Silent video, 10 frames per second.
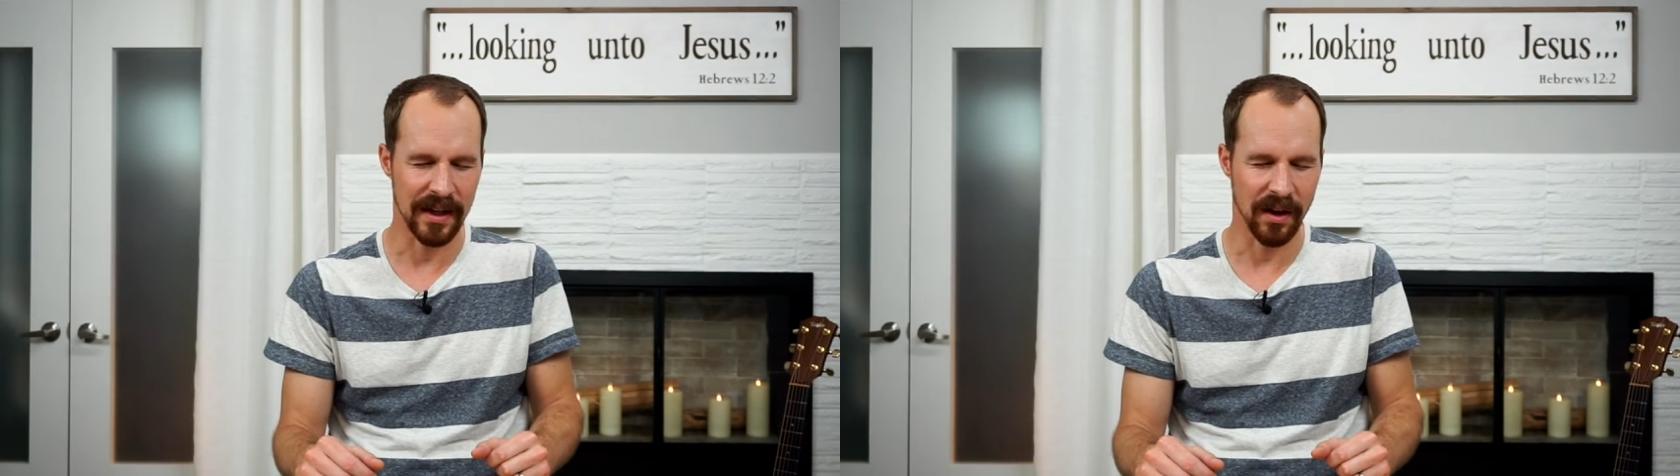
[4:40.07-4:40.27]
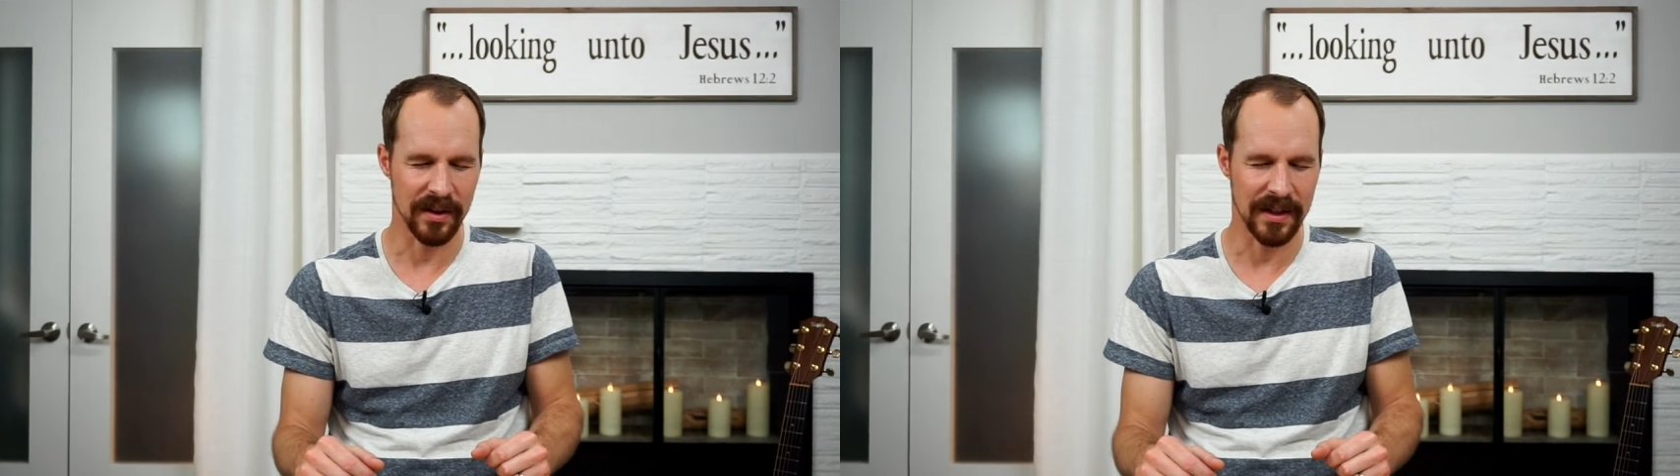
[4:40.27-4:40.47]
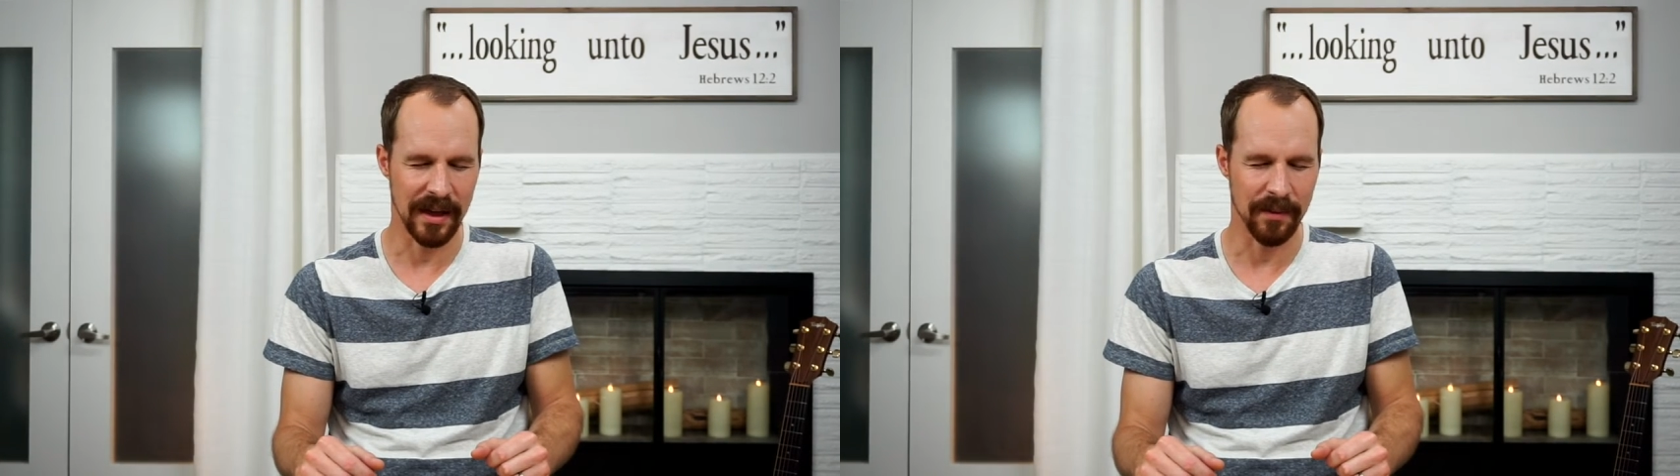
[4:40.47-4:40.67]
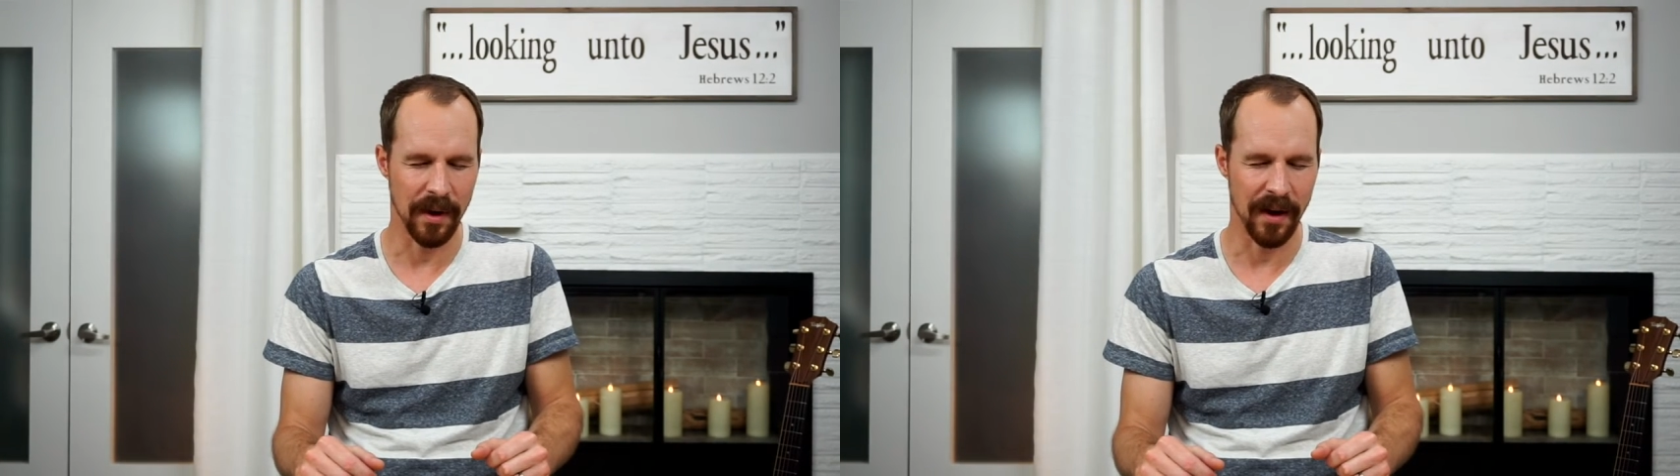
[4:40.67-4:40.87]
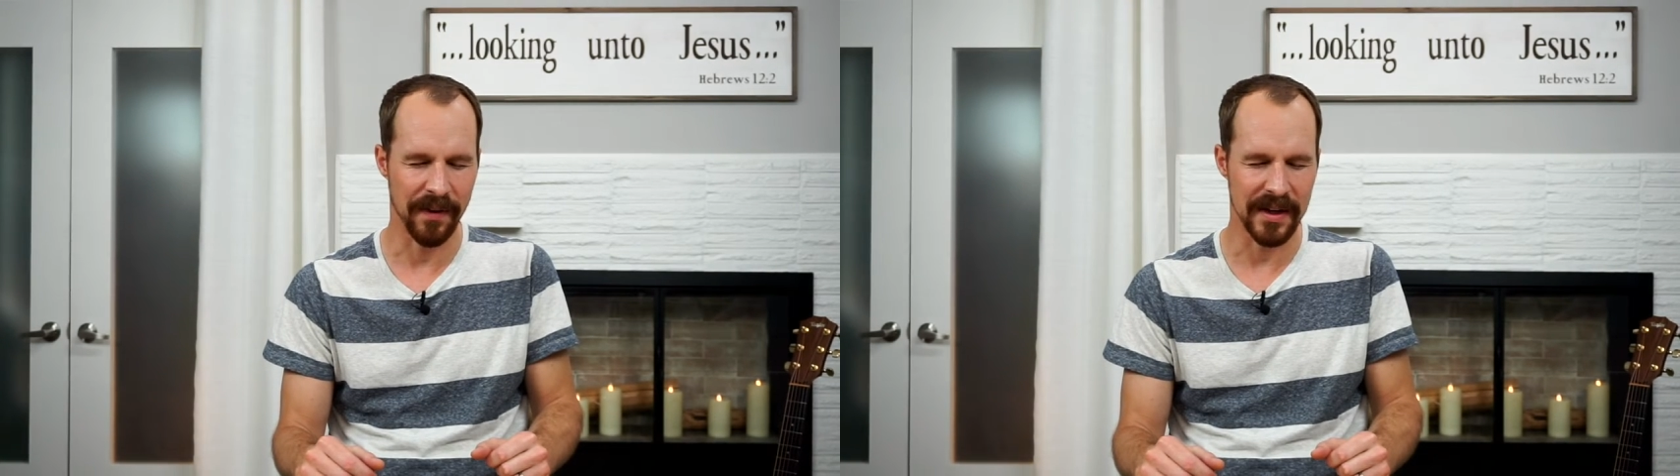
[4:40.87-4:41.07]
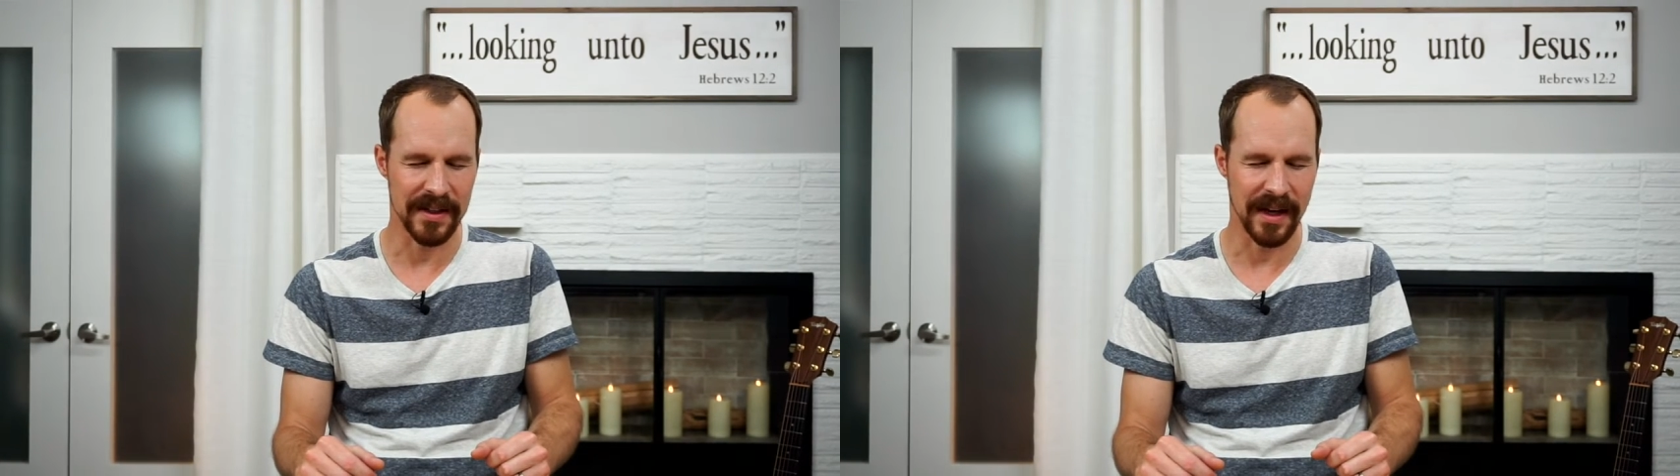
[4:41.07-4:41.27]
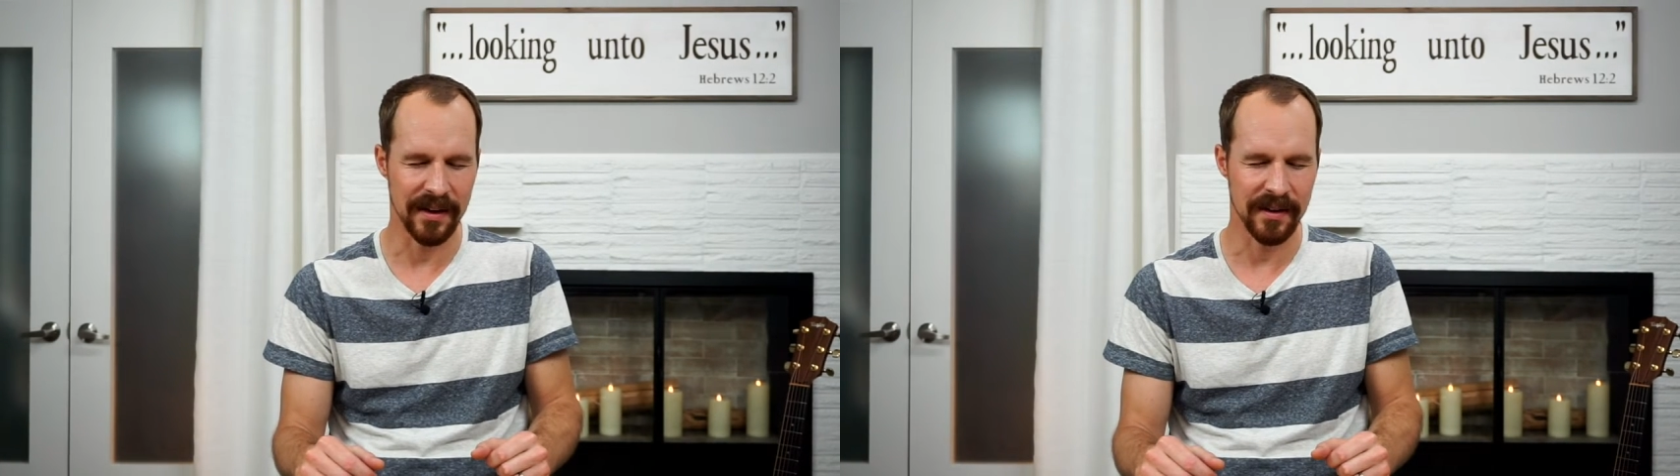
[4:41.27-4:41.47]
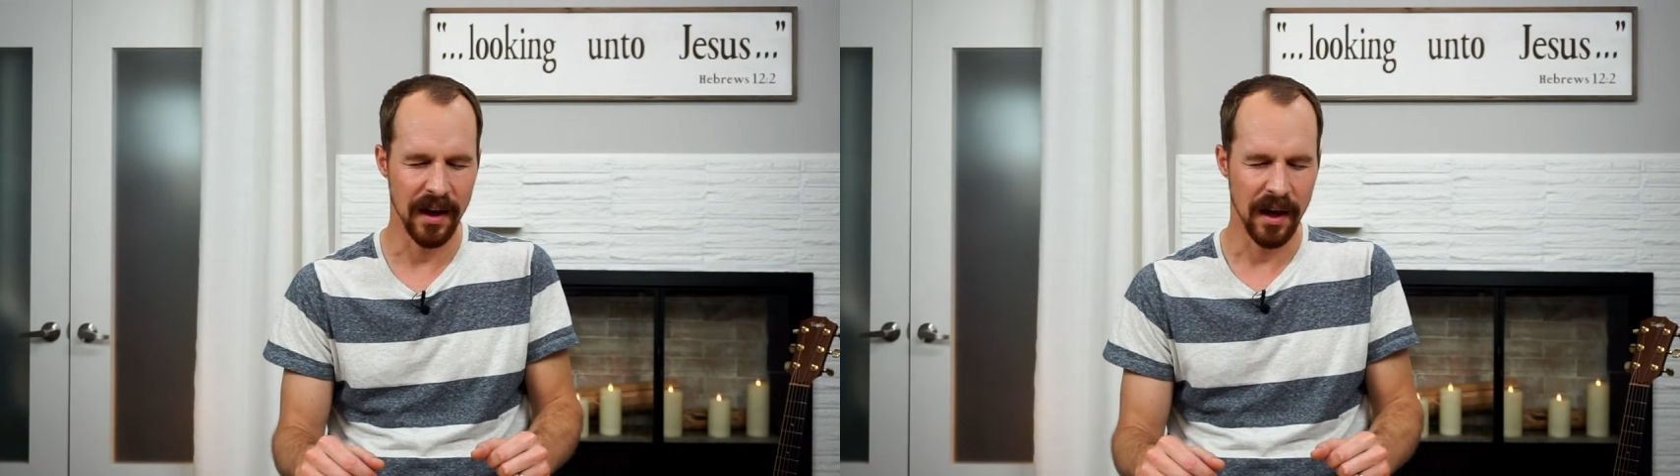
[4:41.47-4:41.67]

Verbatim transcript: our team on this end,